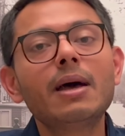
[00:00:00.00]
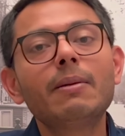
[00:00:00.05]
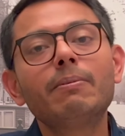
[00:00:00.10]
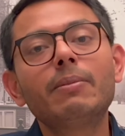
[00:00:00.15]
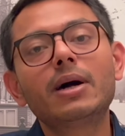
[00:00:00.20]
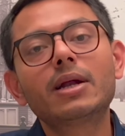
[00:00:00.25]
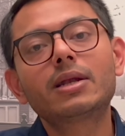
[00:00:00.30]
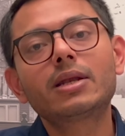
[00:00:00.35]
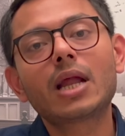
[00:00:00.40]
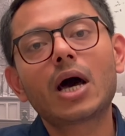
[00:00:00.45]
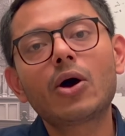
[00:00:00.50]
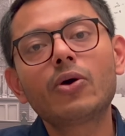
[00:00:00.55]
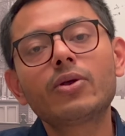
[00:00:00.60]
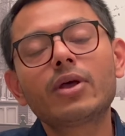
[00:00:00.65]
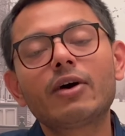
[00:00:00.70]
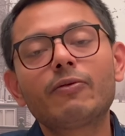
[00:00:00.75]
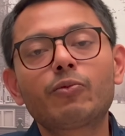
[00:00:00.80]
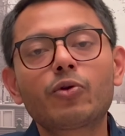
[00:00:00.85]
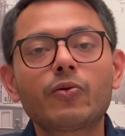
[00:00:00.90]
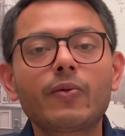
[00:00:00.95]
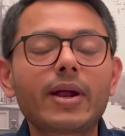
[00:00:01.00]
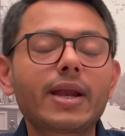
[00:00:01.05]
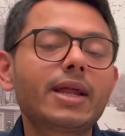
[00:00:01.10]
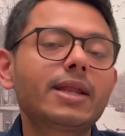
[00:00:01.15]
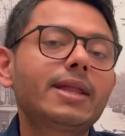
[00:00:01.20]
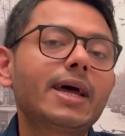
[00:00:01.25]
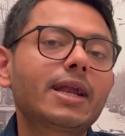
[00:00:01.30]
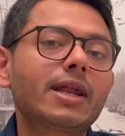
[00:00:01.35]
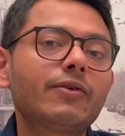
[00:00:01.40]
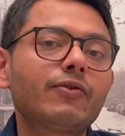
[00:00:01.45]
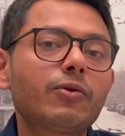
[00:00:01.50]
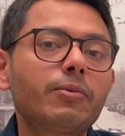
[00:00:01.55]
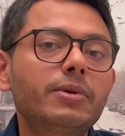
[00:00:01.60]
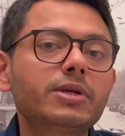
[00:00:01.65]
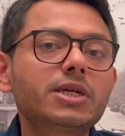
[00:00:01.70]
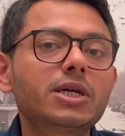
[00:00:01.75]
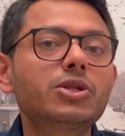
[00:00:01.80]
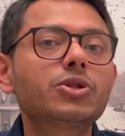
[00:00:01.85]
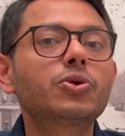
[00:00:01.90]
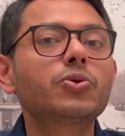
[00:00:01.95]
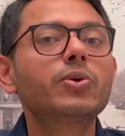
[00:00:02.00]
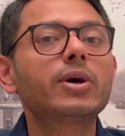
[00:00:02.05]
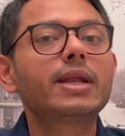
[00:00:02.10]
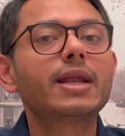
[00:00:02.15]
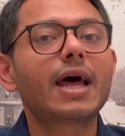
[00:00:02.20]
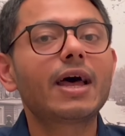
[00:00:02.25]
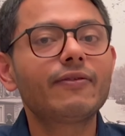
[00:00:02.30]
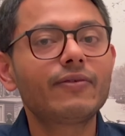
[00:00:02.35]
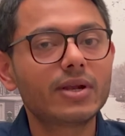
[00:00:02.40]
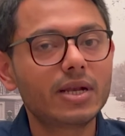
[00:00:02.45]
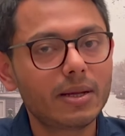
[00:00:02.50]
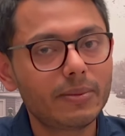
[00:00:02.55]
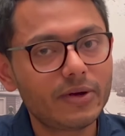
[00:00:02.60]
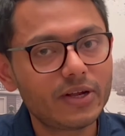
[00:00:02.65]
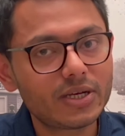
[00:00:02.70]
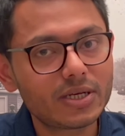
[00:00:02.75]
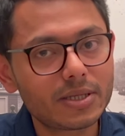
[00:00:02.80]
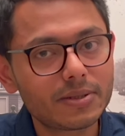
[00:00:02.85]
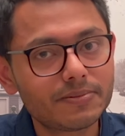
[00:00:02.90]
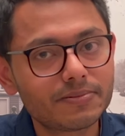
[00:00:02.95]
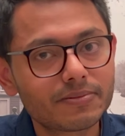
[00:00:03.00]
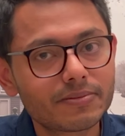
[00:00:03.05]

but now you have provided that information through an affidavit.